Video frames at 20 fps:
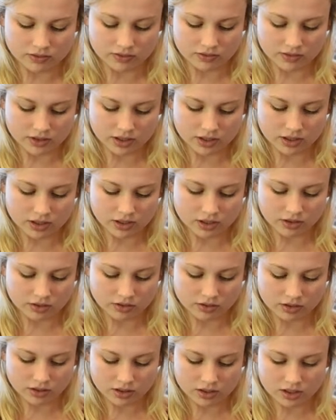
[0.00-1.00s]
the
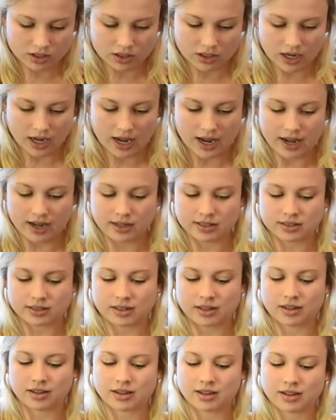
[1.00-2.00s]
video as
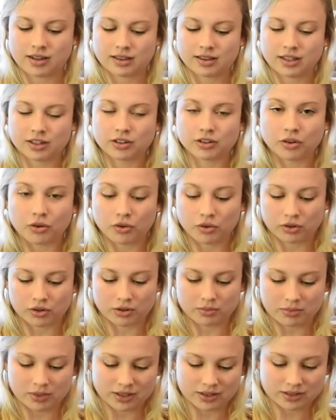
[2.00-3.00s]
little
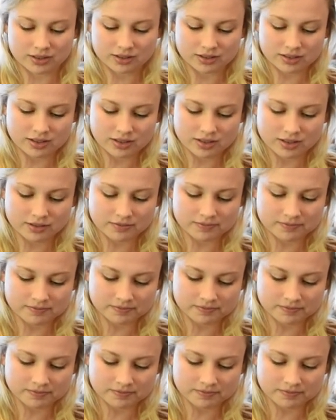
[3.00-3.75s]
ornaments.